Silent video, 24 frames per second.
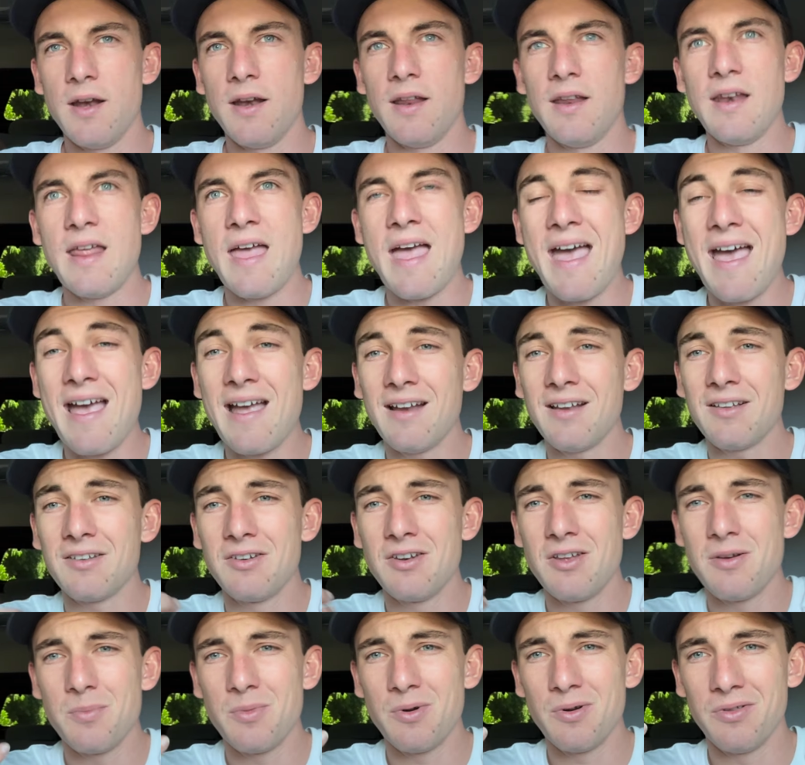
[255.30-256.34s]
and hack
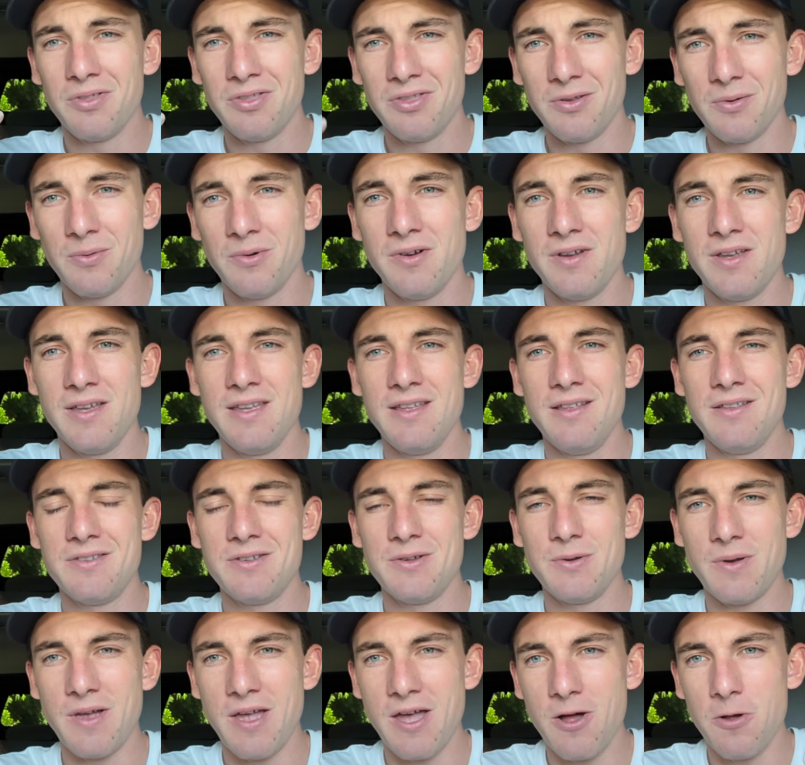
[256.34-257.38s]
number 3
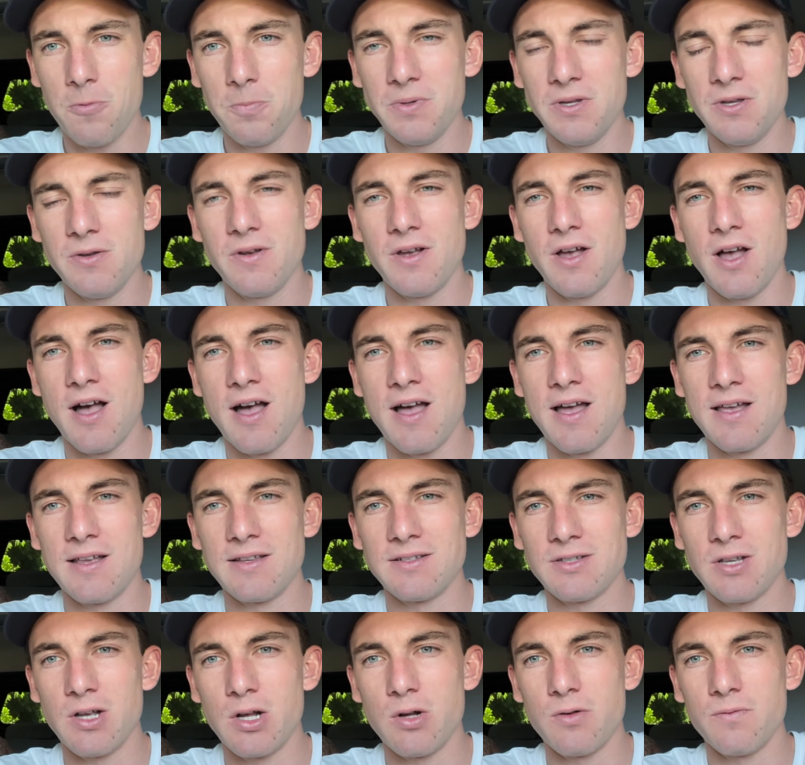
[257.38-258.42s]
to help you
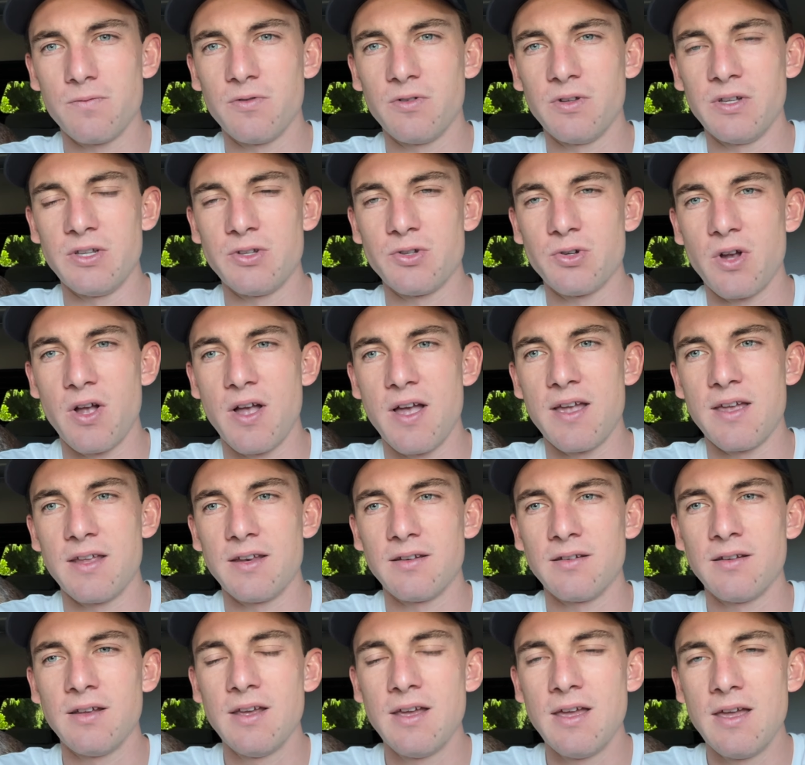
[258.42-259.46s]
guys hopefully try
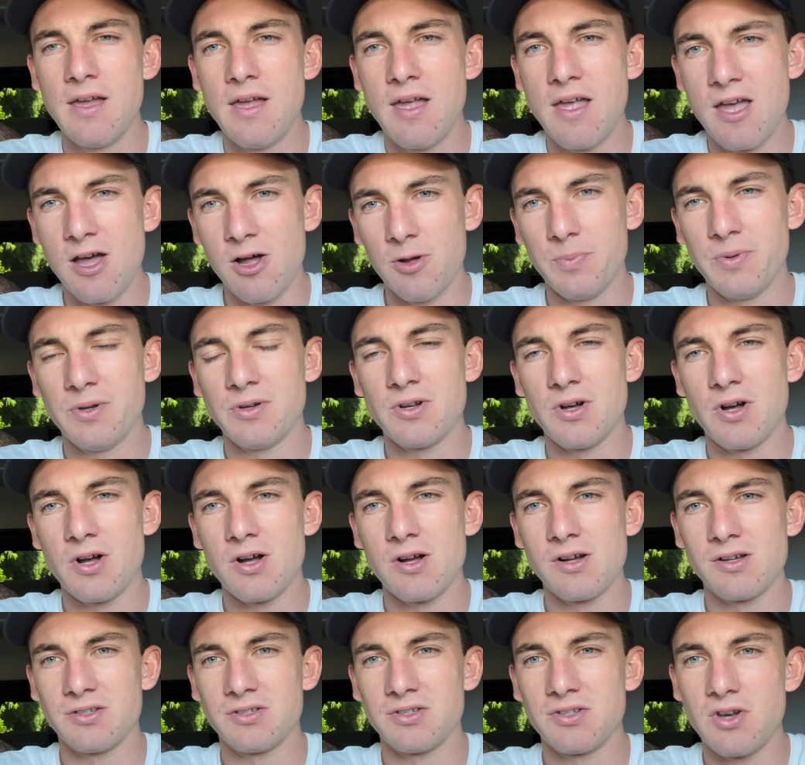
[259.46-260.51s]
and help your
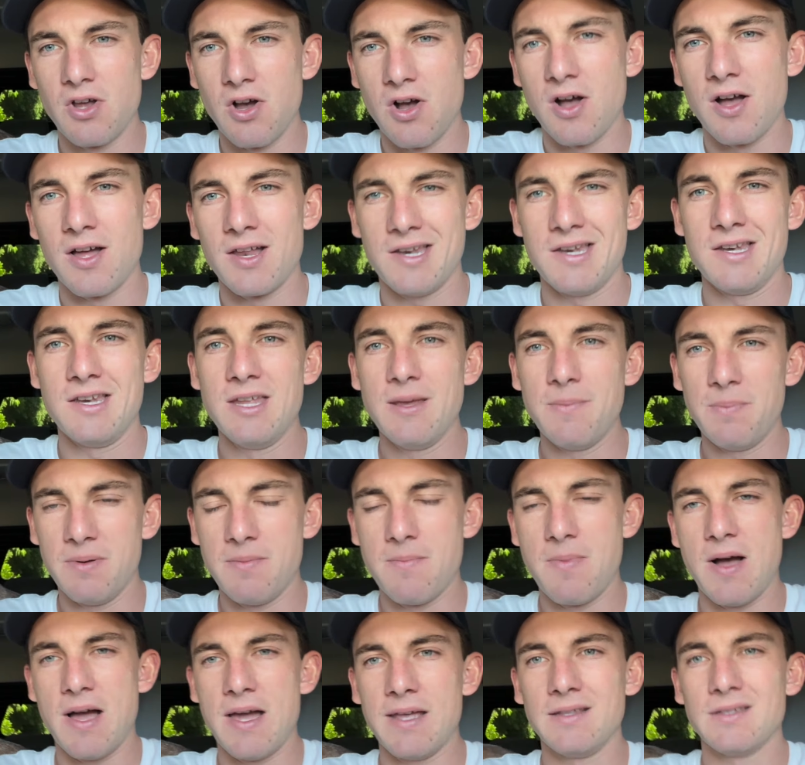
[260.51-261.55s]
dogs not nip and
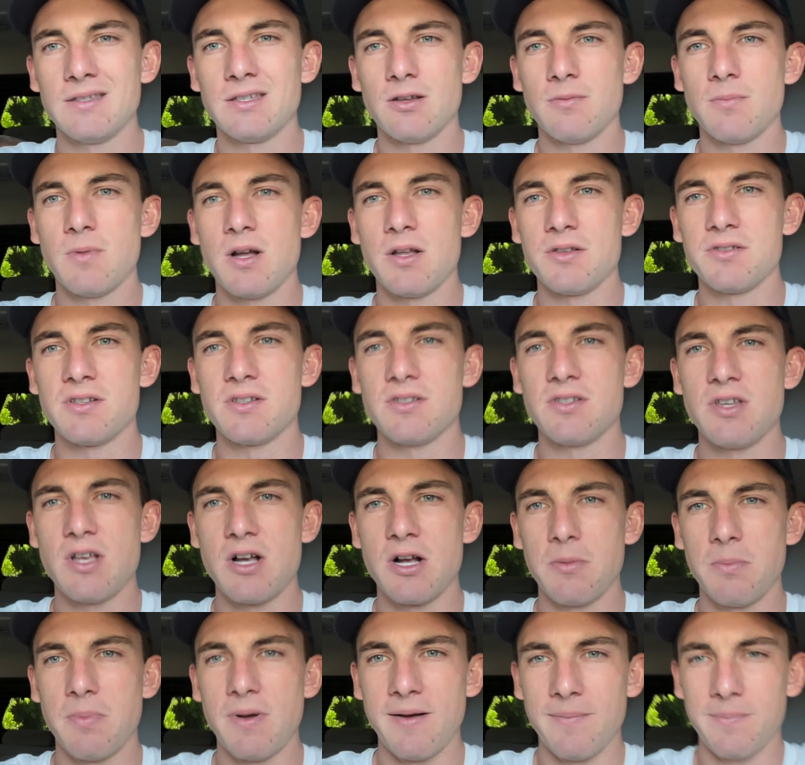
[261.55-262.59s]
bite so much as
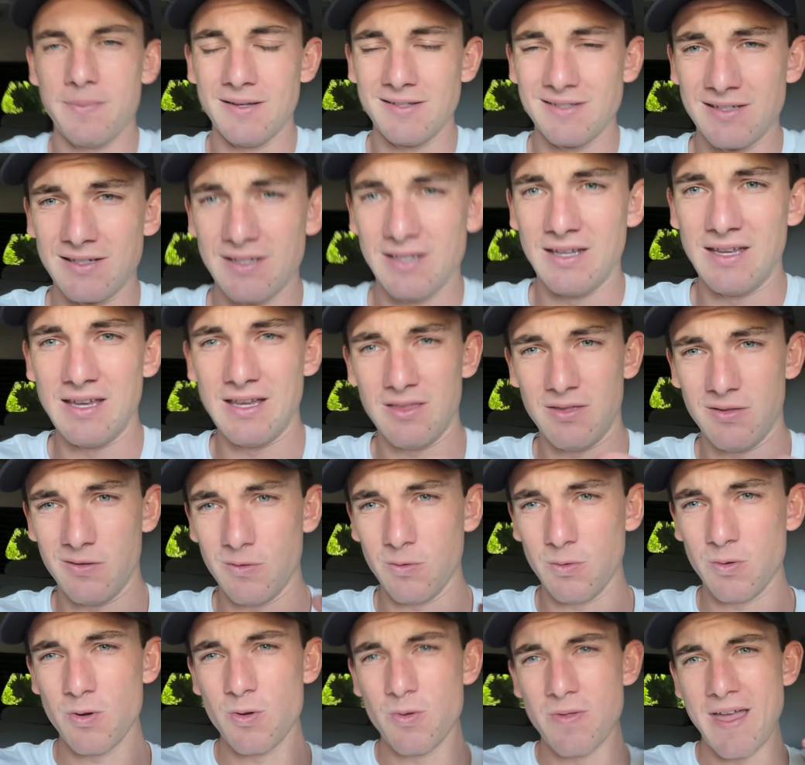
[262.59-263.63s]
young puppies, and to get
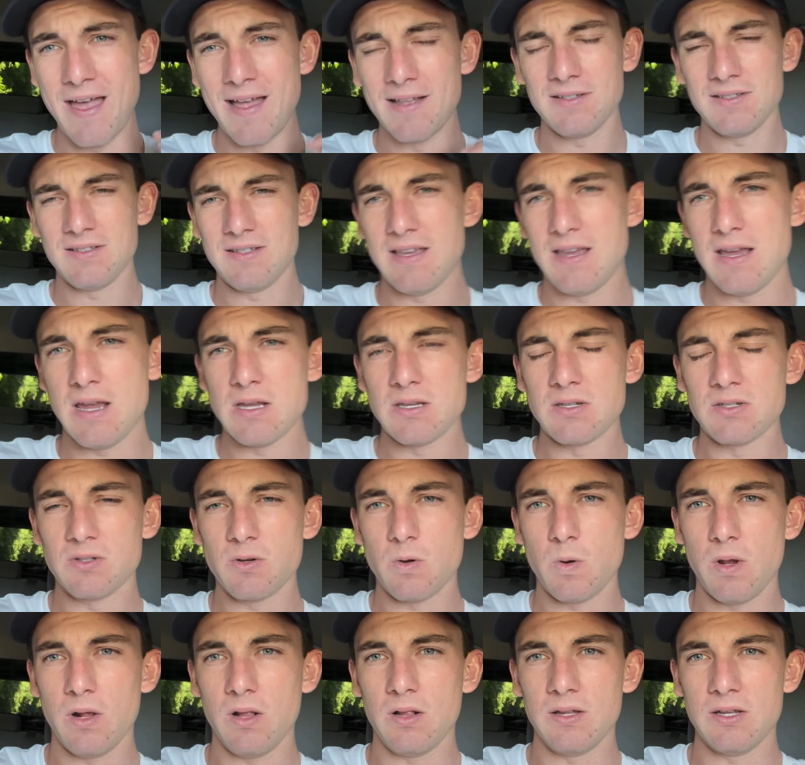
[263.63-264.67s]
through that stage as
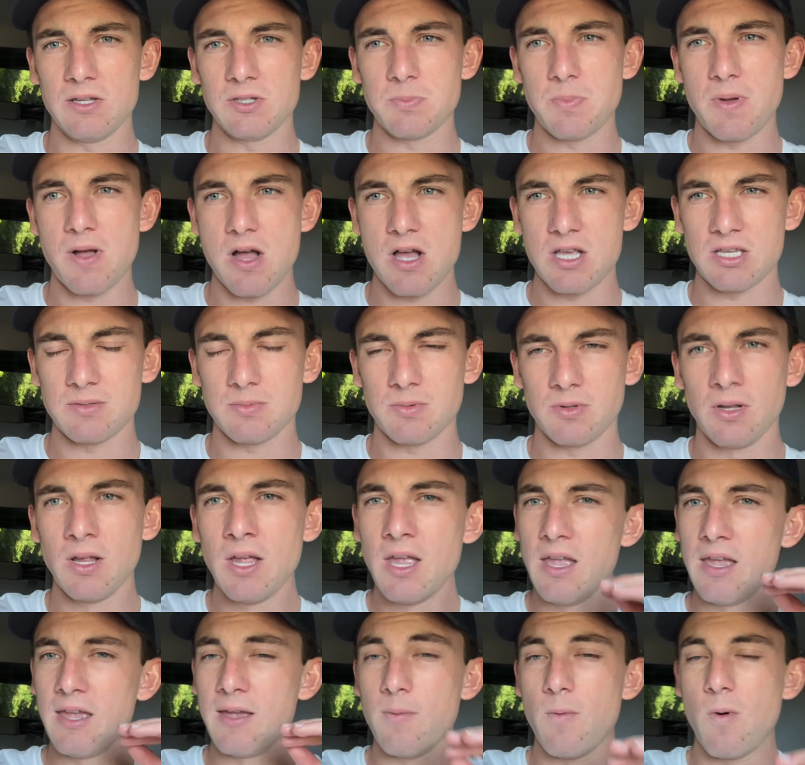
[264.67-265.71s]
quickly as possible.
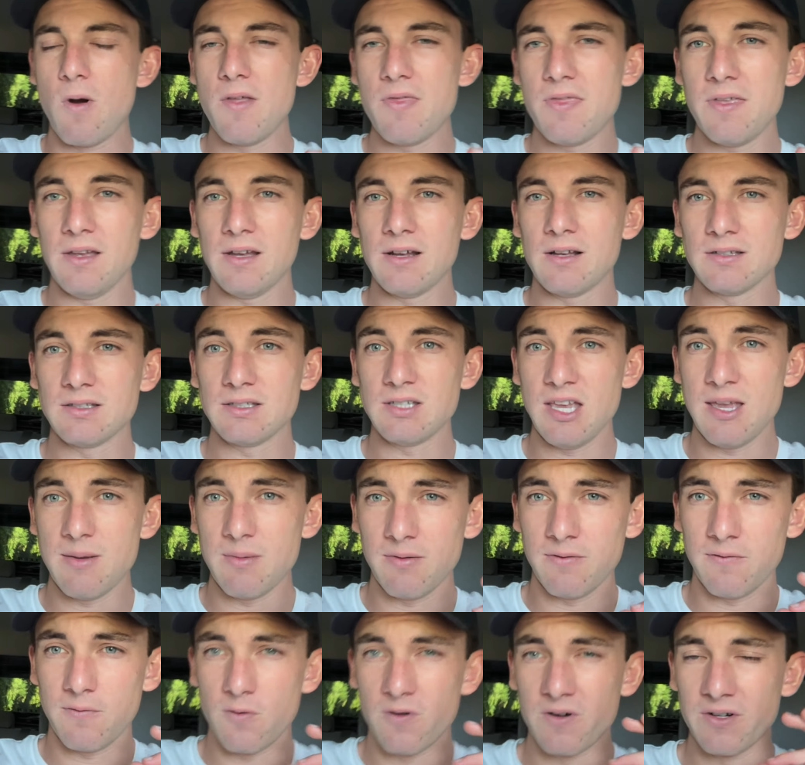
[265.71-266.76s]
And one thing I'll say
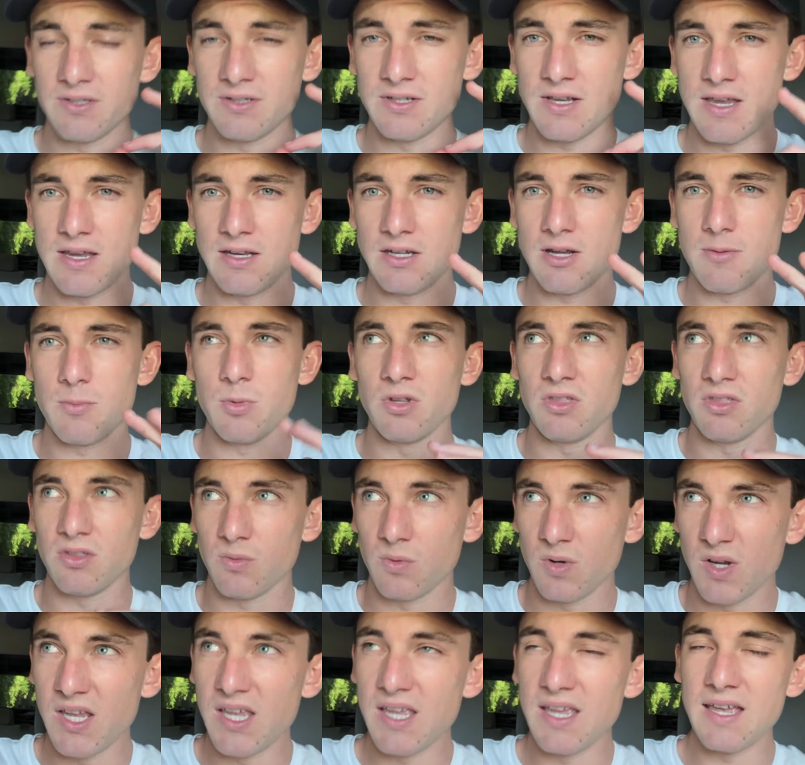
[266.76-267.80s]
before saying number
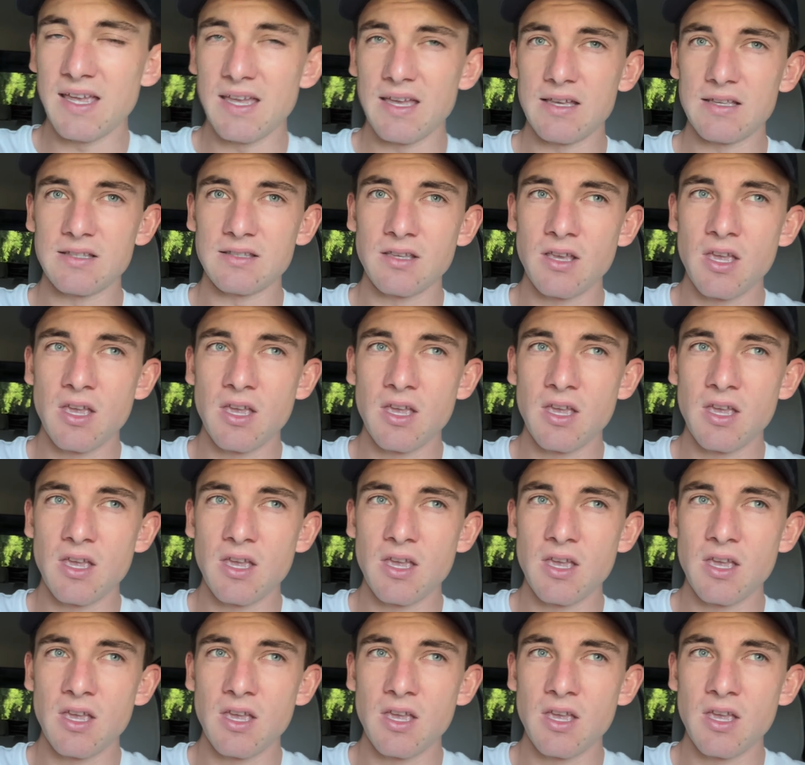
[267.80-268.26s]
3 is